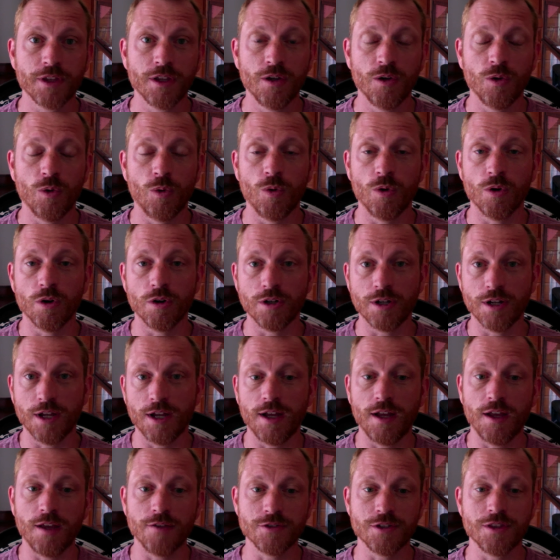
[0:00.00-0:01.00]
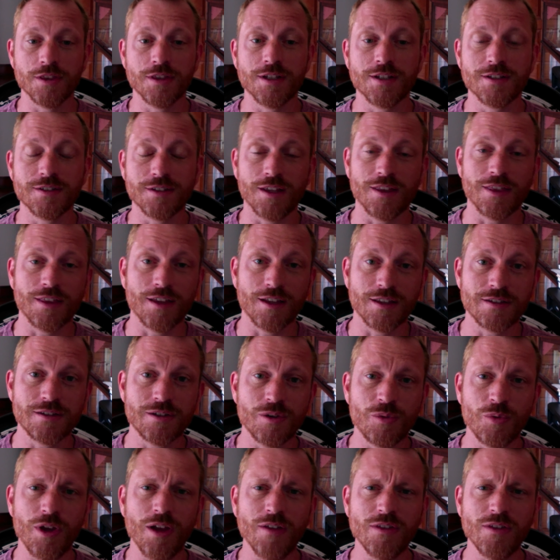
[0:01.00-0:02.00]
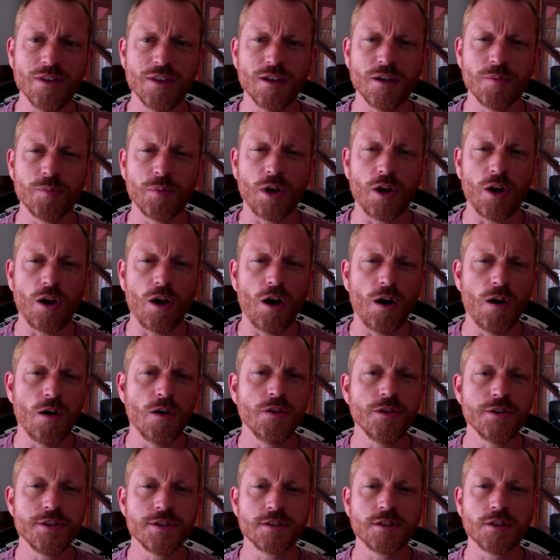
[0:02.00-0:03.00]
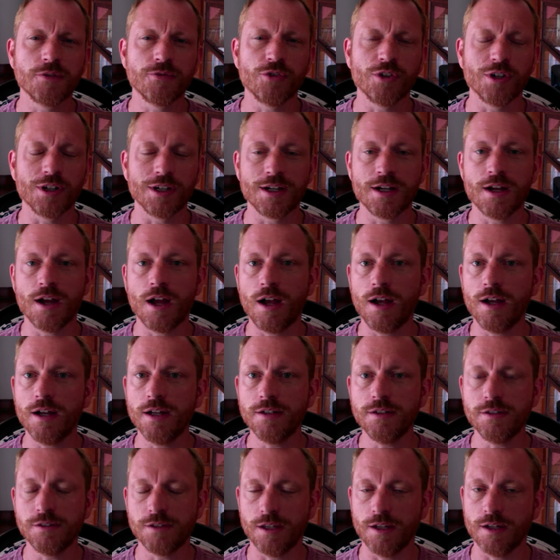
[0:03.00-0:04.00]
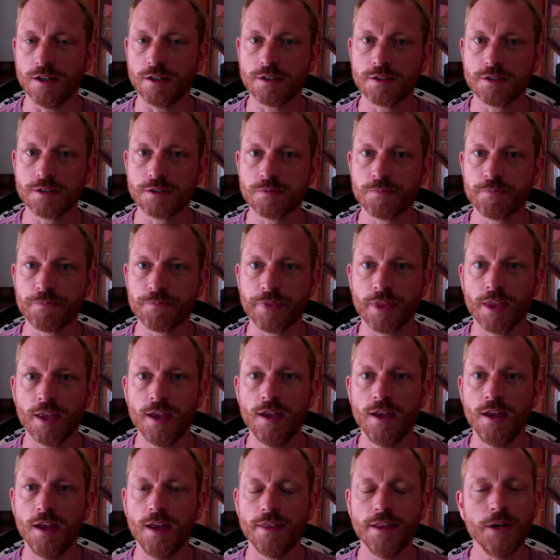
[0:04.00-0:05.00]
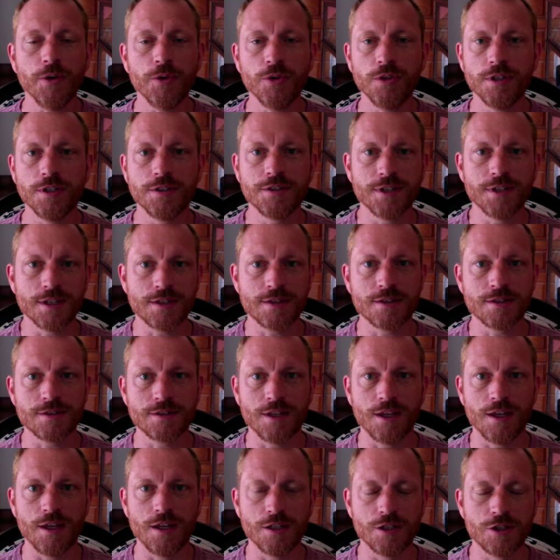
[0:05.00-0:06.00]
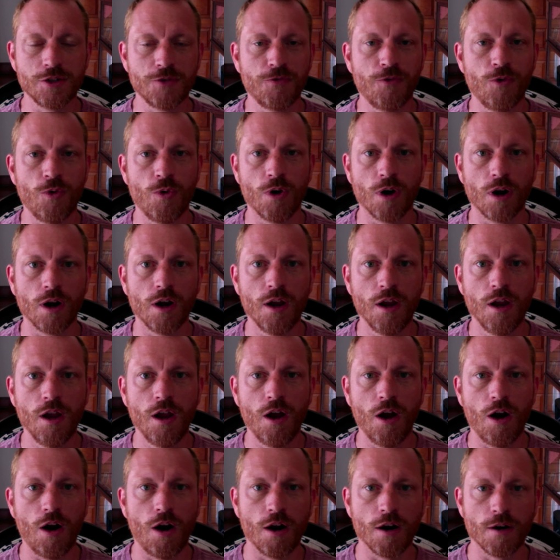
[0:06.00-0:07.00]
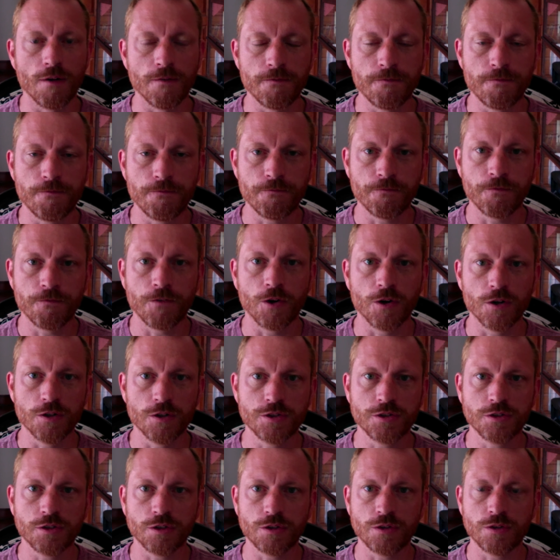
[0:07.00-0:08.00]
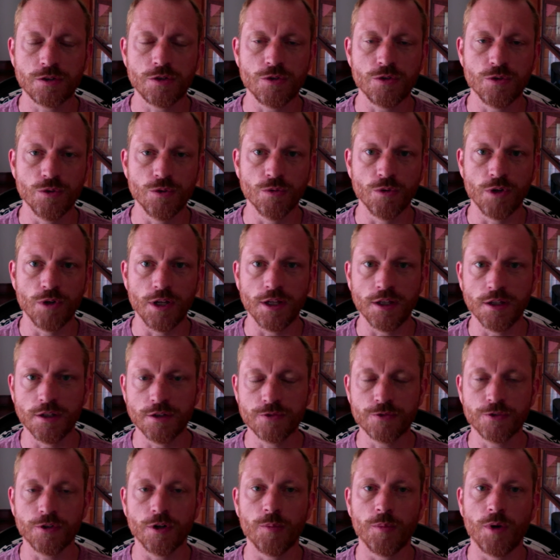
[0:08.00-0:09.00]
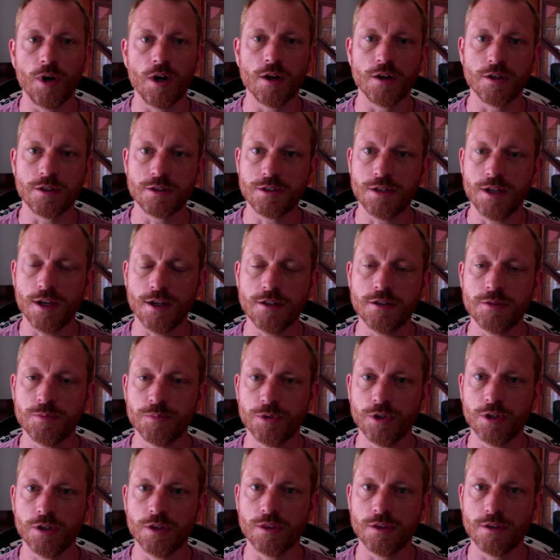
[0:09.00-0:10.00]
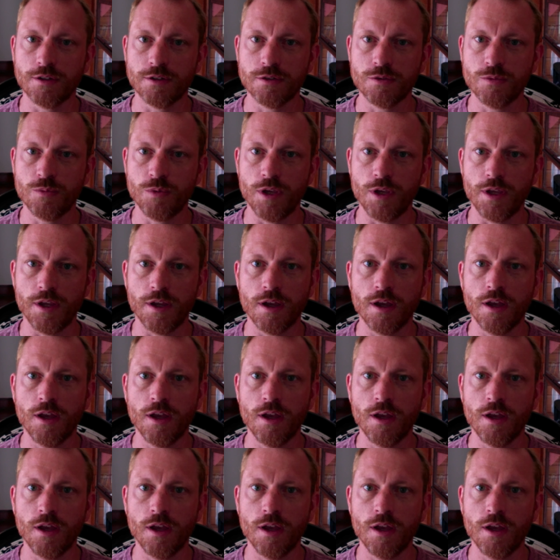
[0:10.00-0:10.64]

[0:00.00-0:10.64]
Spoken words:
or knives and things like that. So we have to think about all these different contexts. And that really sets the stage for our first 2 readings from our textbook this week,